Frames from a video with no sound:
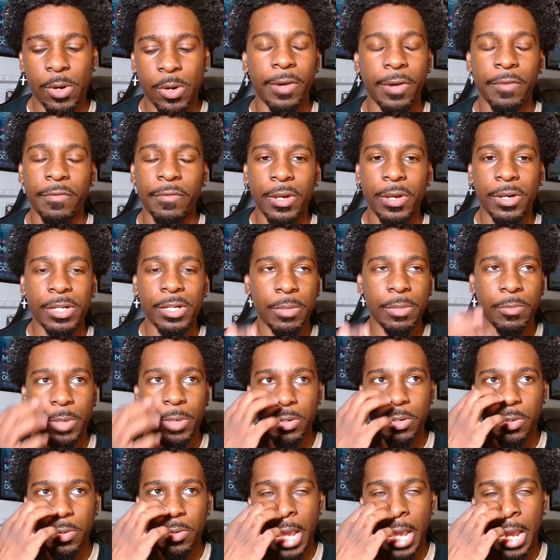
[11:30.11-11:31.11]
Or if you're
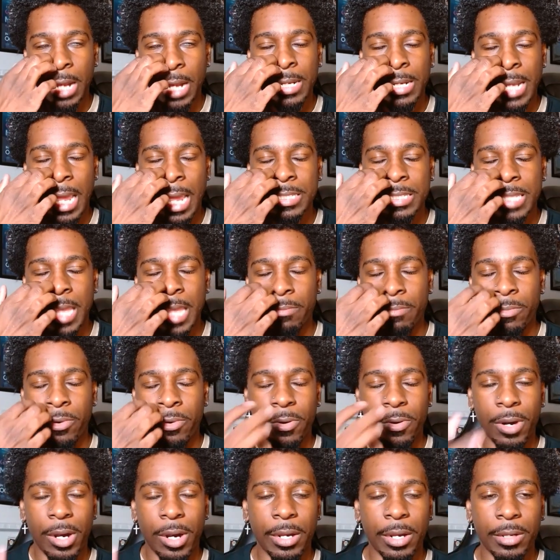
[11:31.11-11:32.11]
someone who kind of likes a
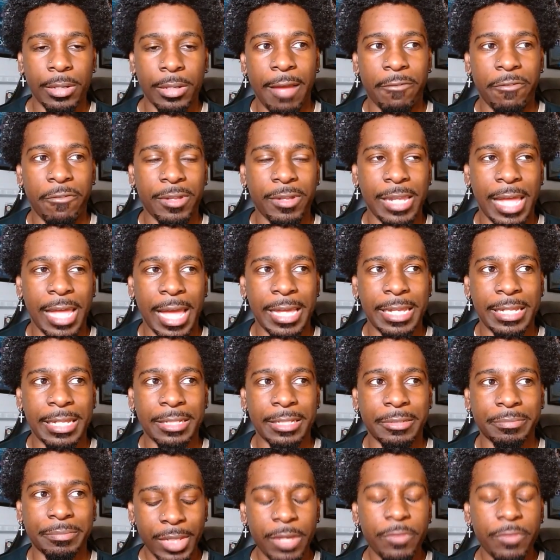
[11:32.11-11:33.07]
more, I feel like,